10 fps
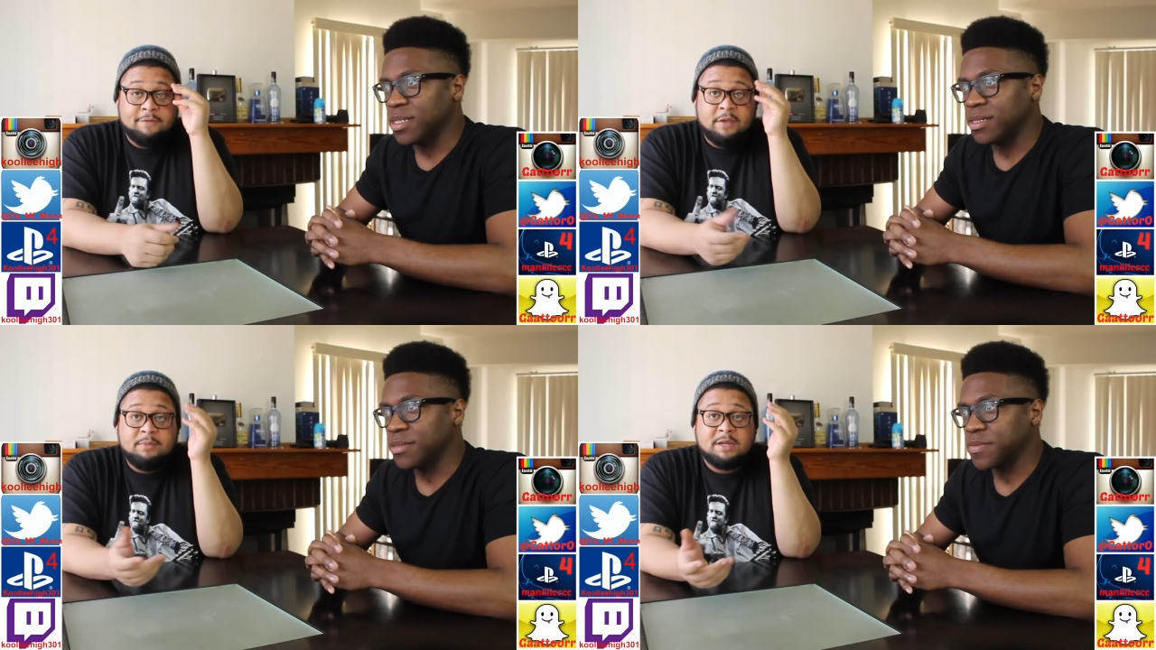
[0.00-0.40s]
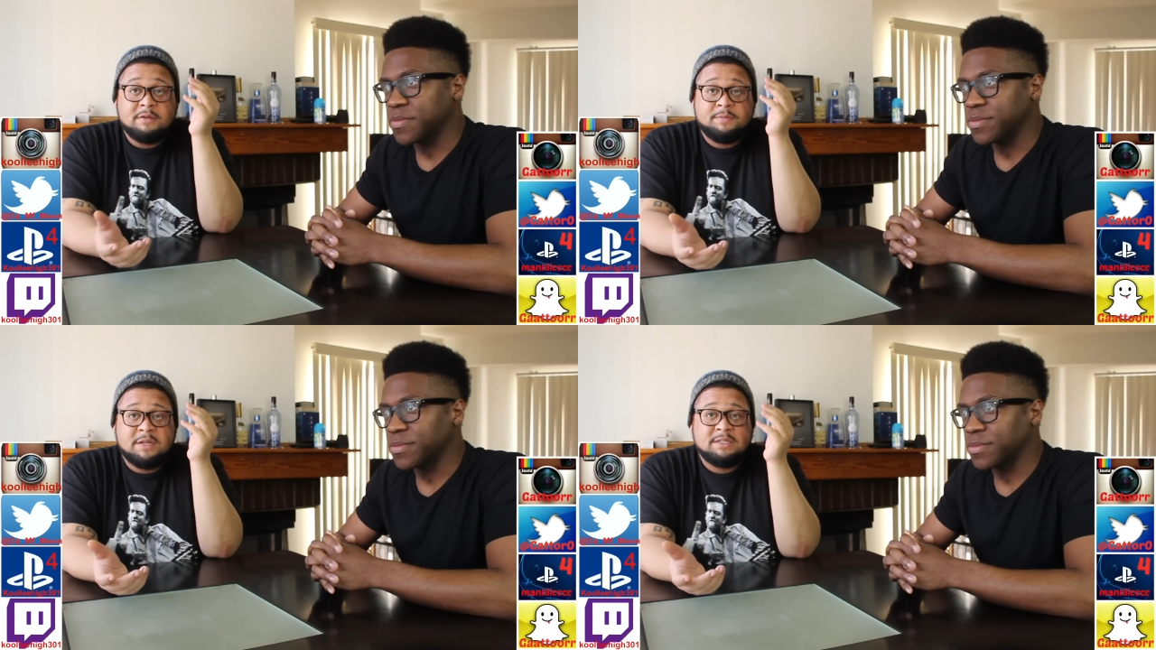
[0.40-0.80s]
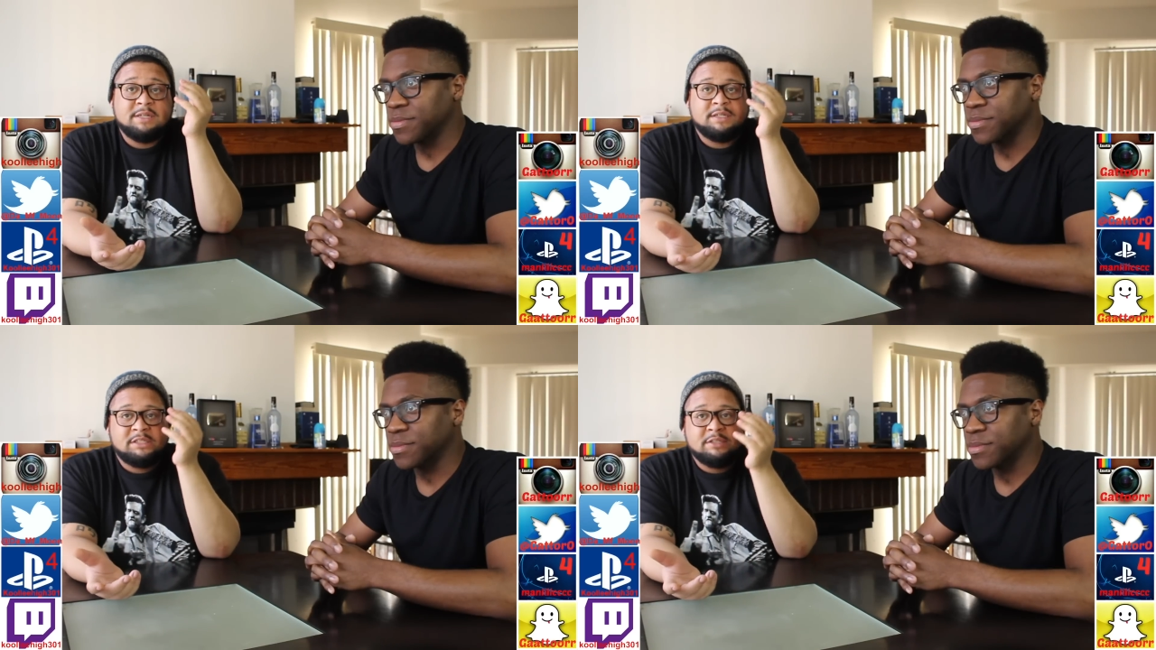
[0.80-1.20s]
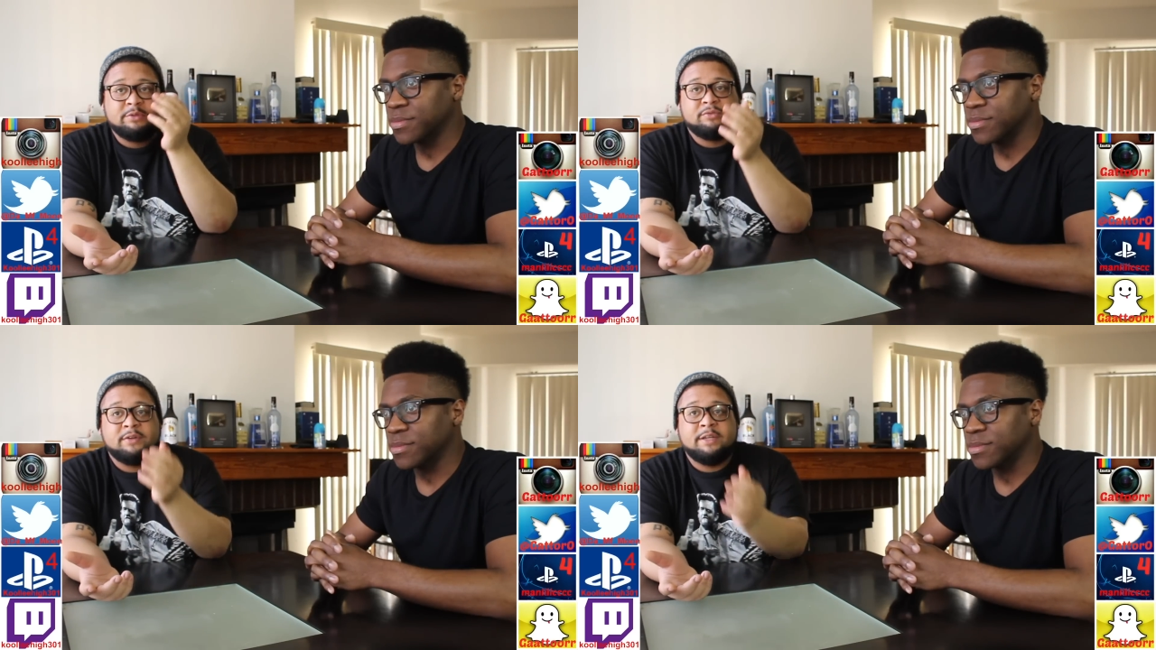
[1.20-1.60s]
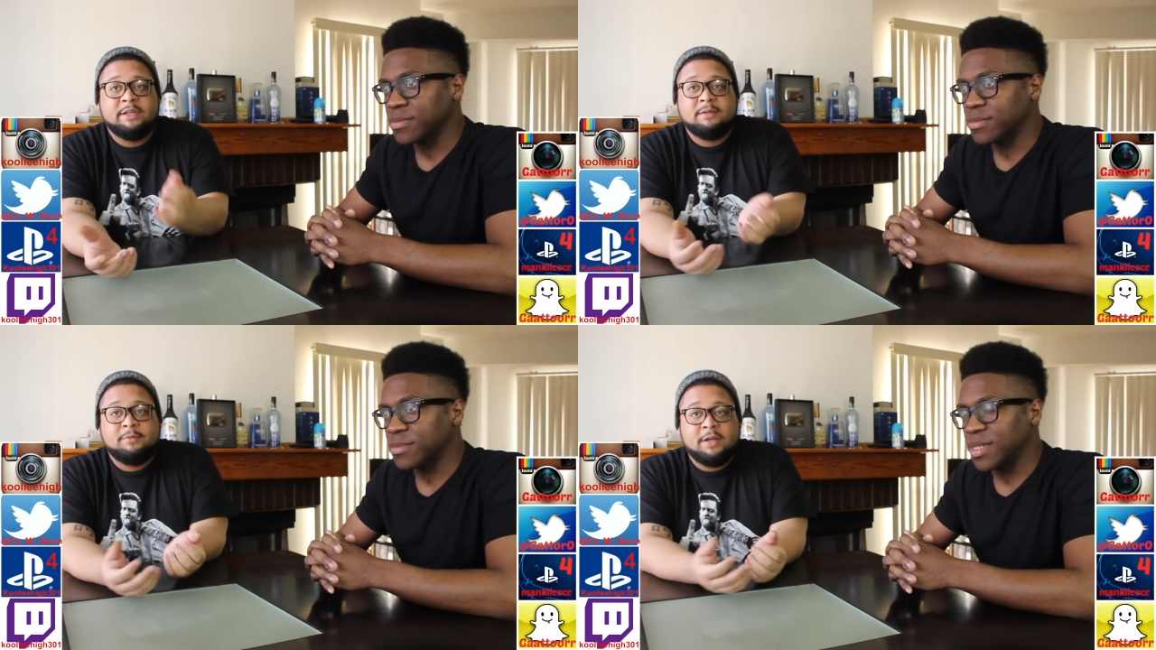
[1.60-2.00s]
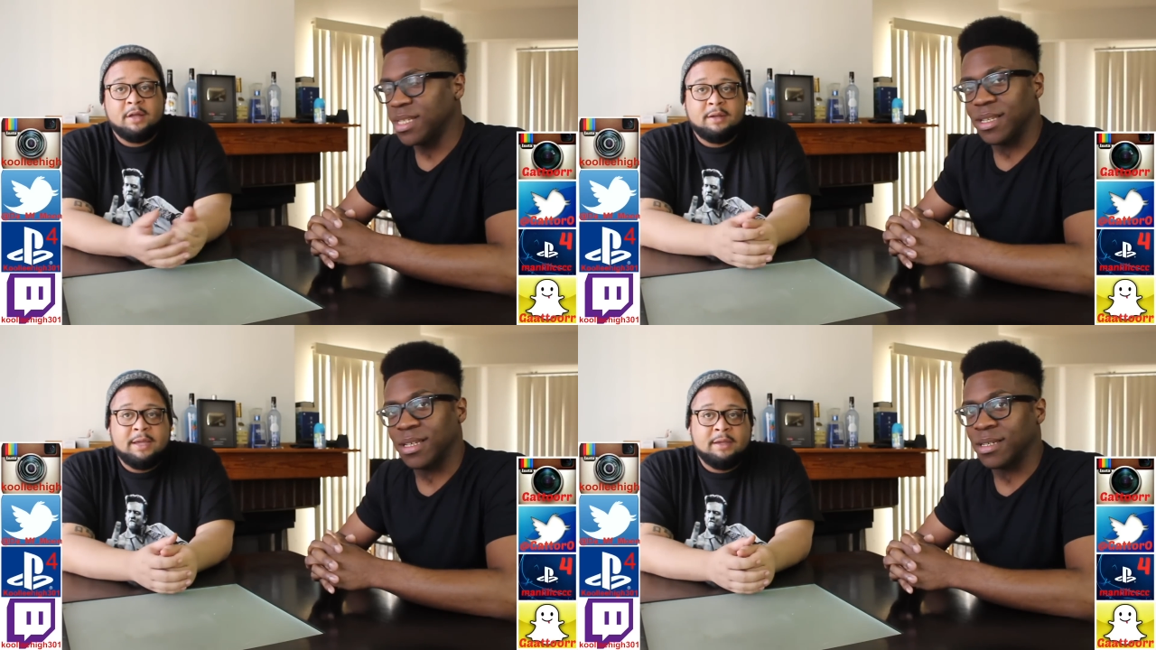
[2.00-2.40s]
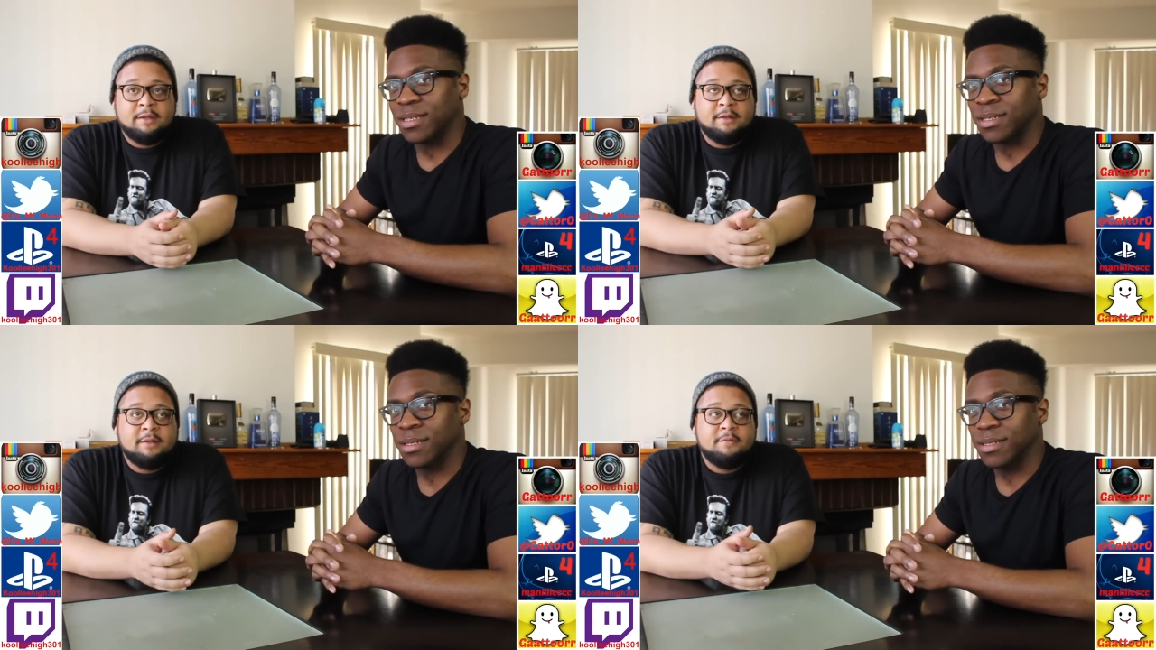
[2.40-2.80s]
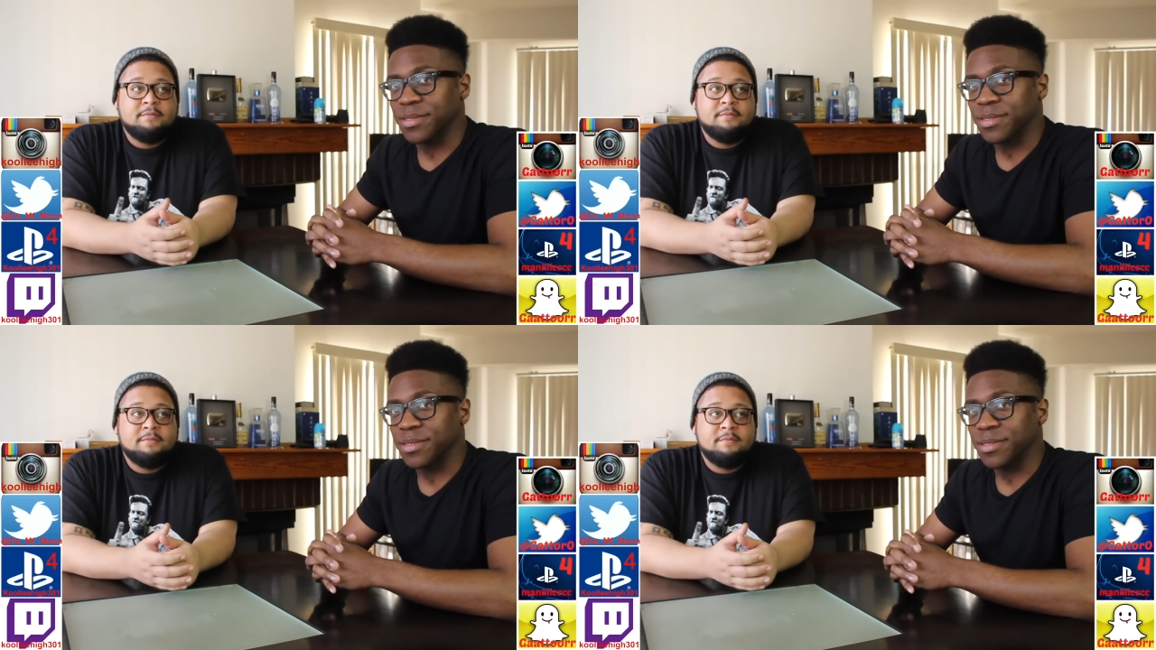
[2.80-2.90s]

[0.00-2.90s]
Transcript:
Speaker 1: if he becomes president, the shit was rigged, y'all. Yeah. Like,